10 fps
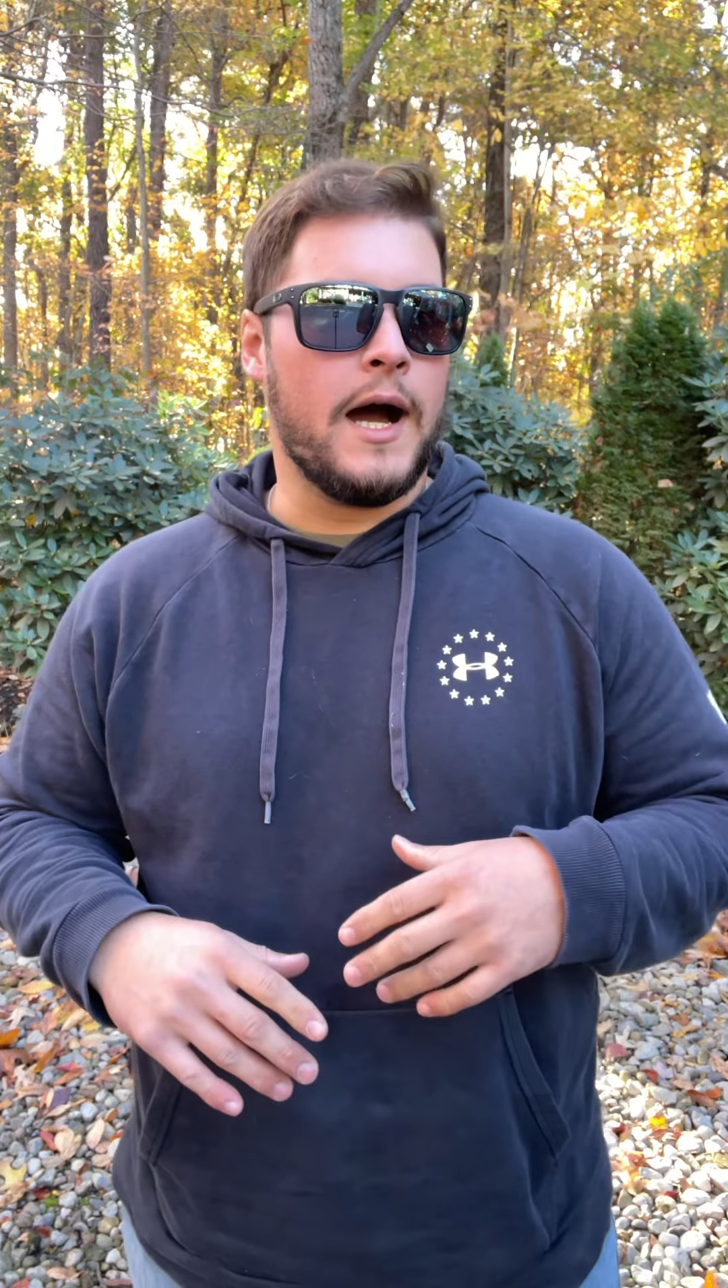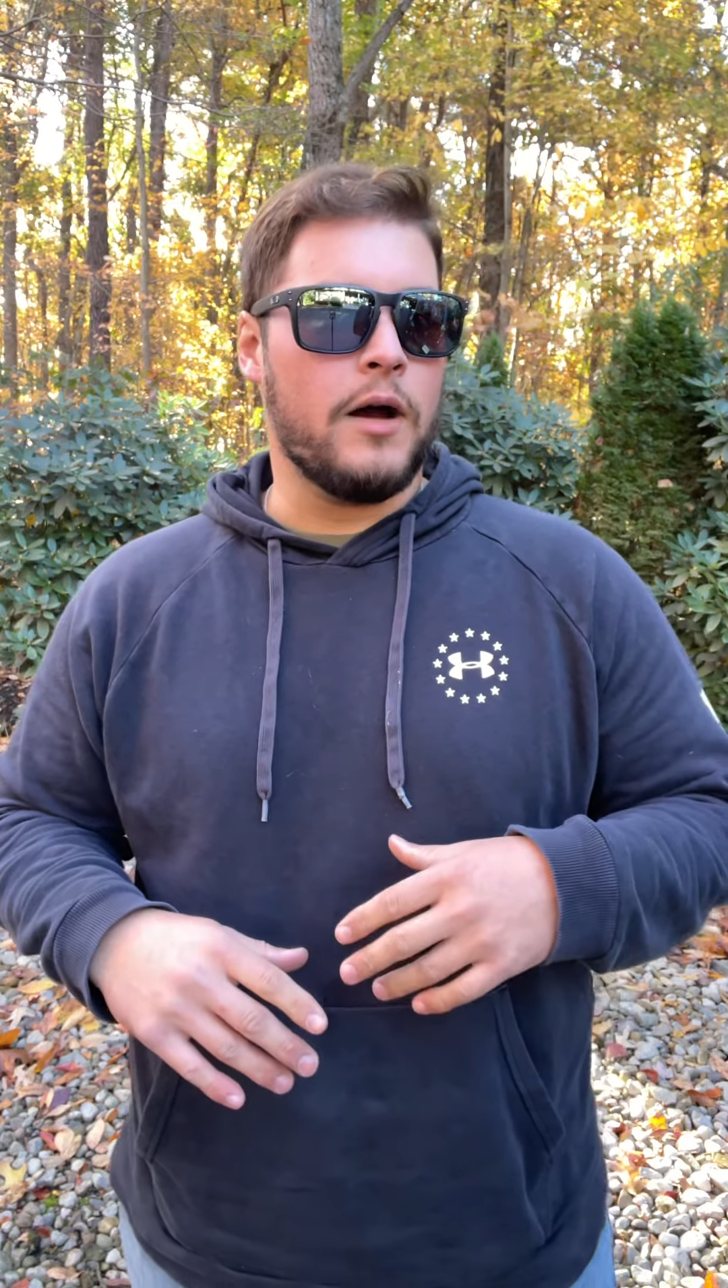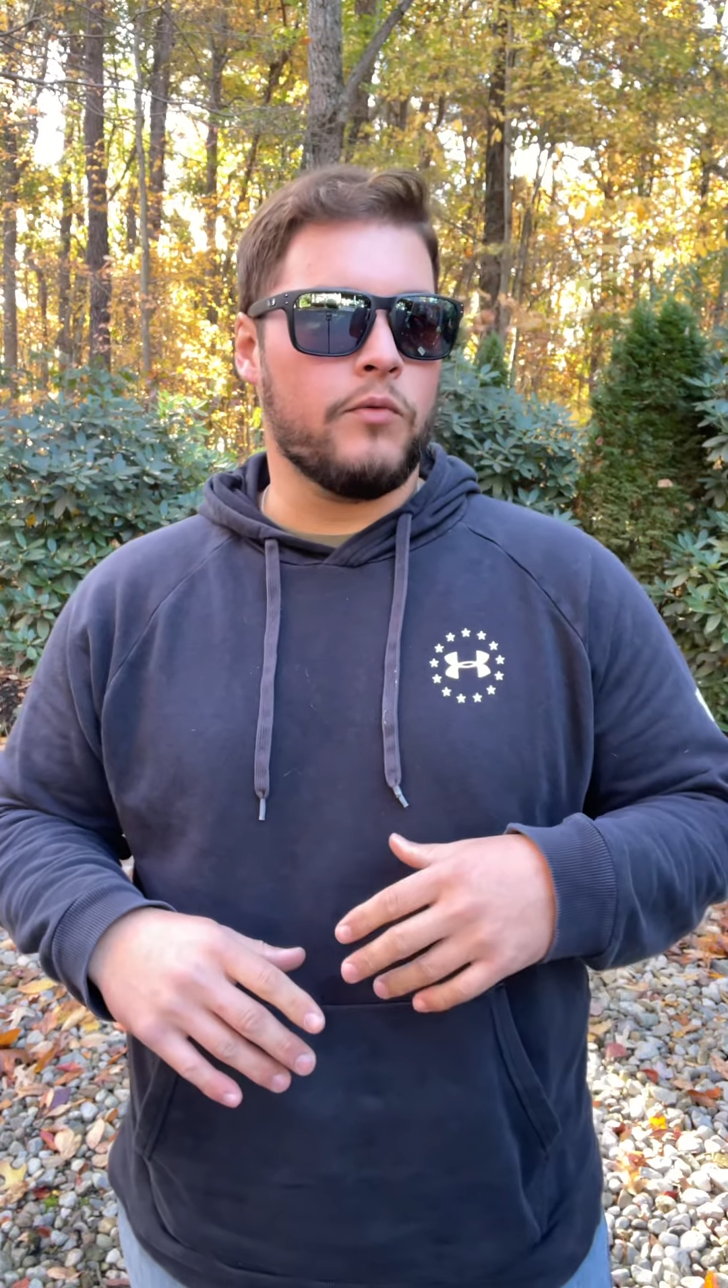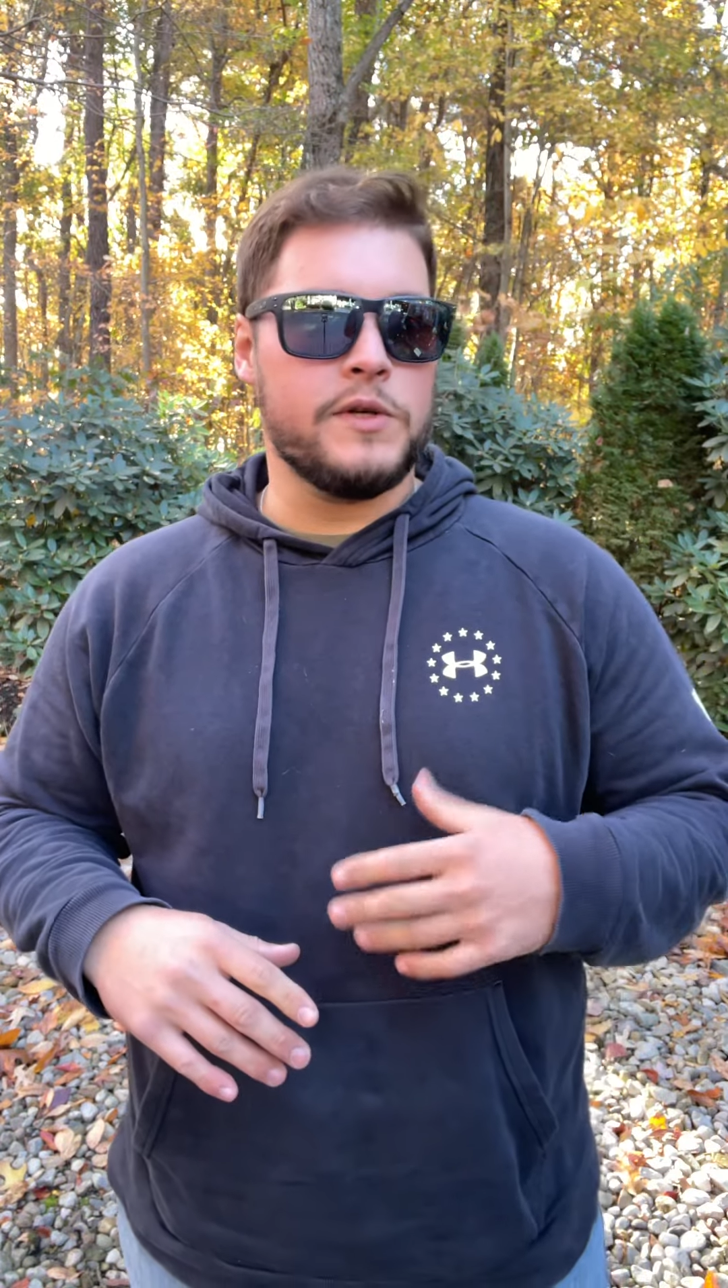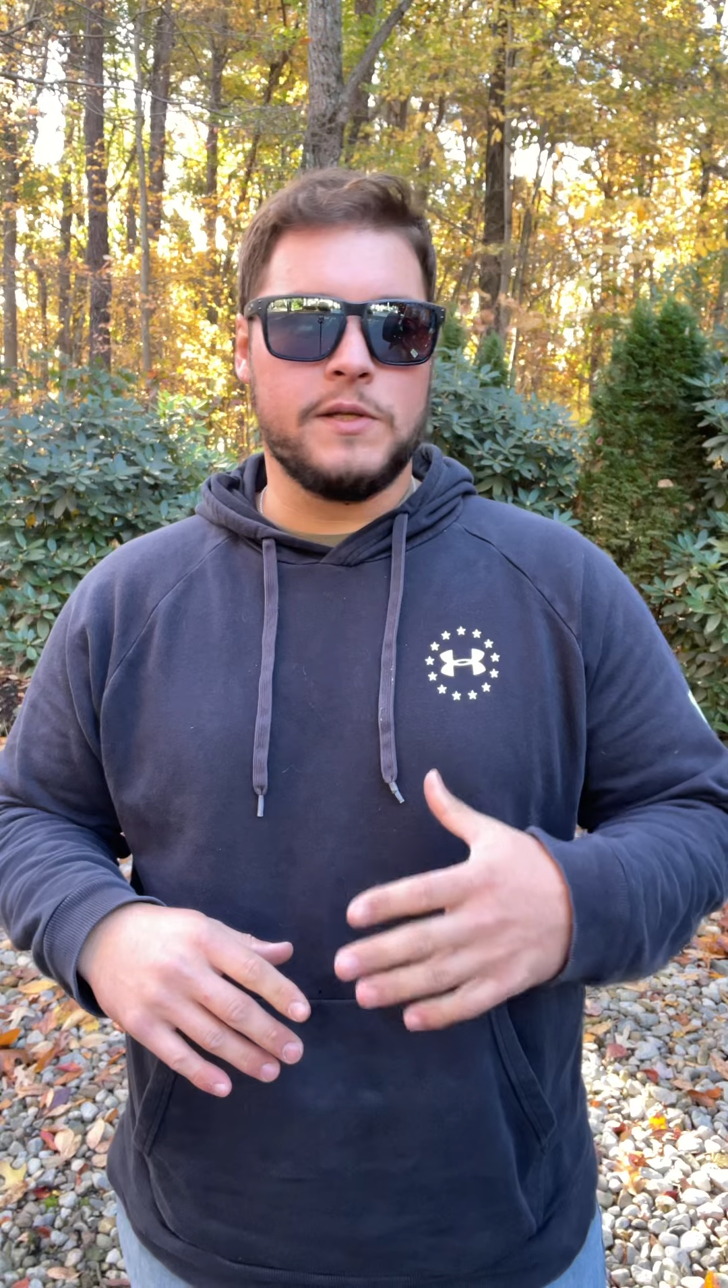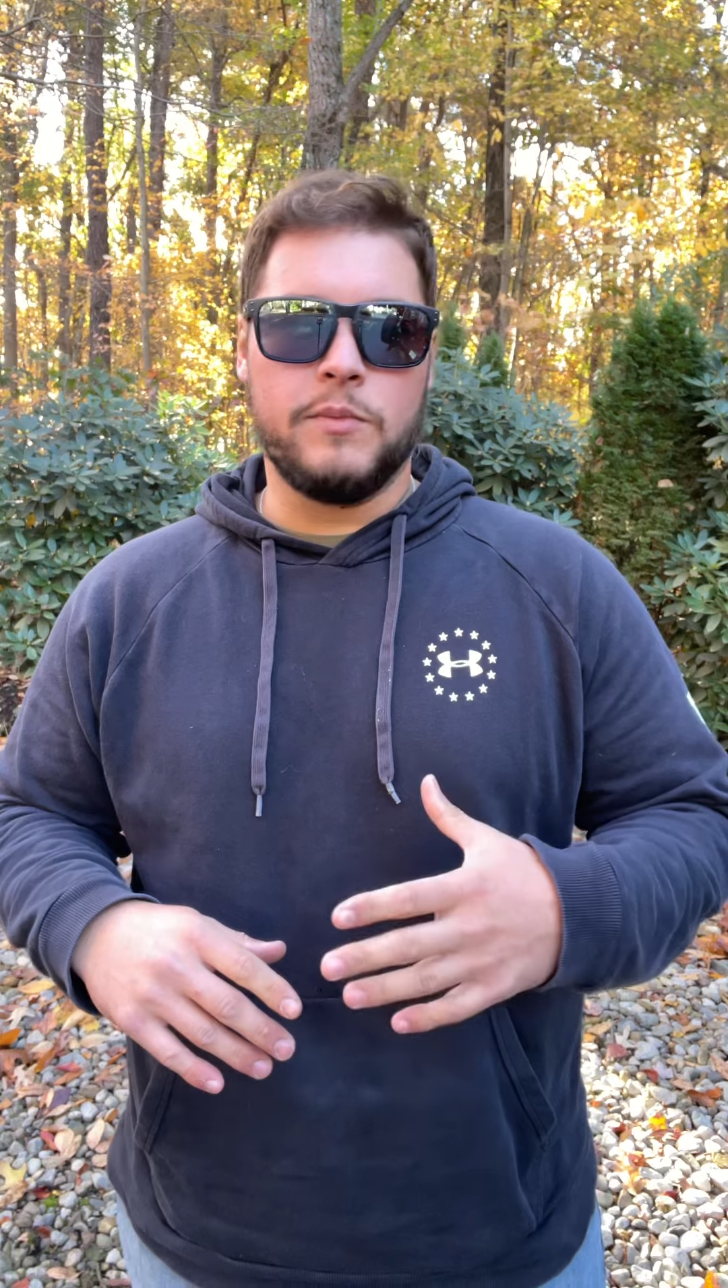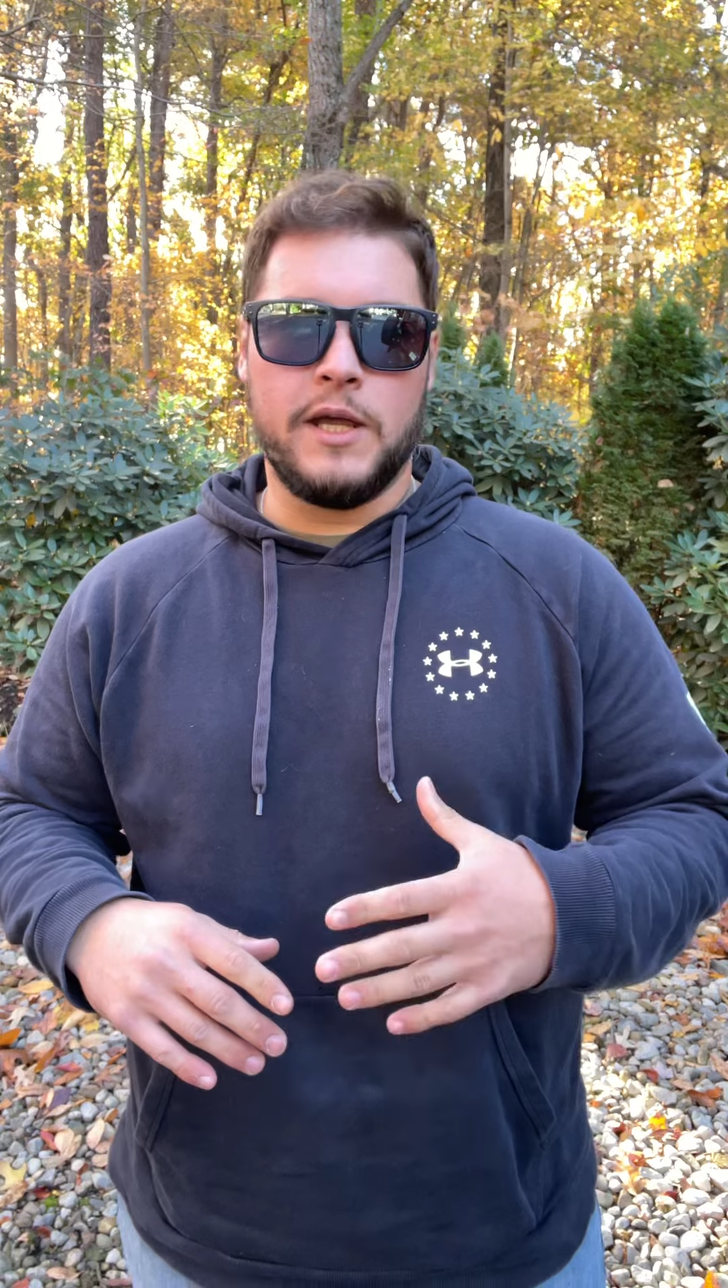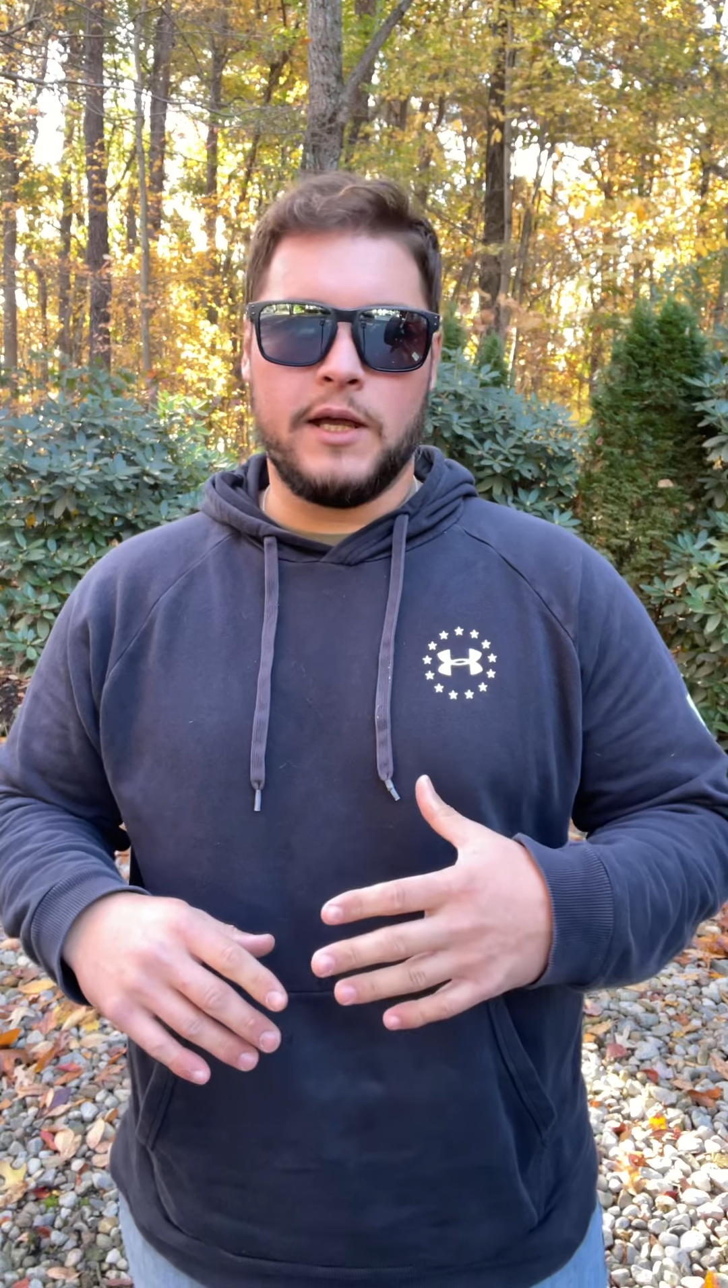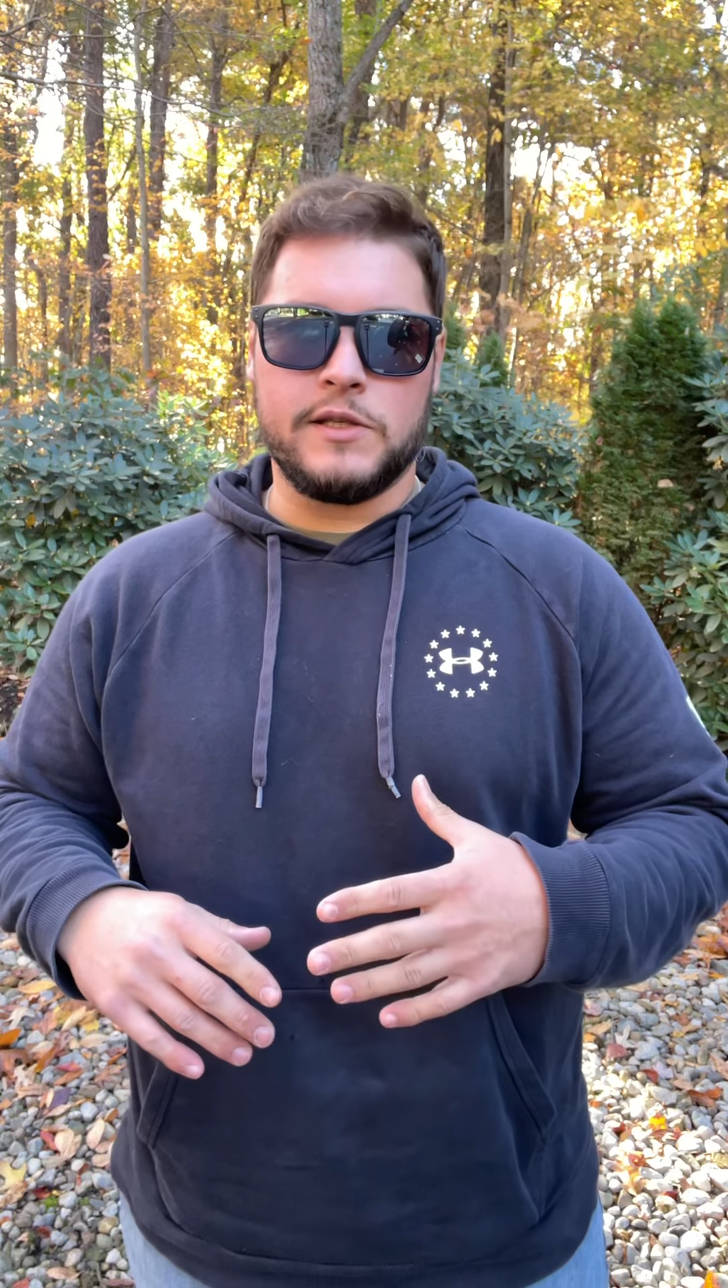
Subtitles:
Reason being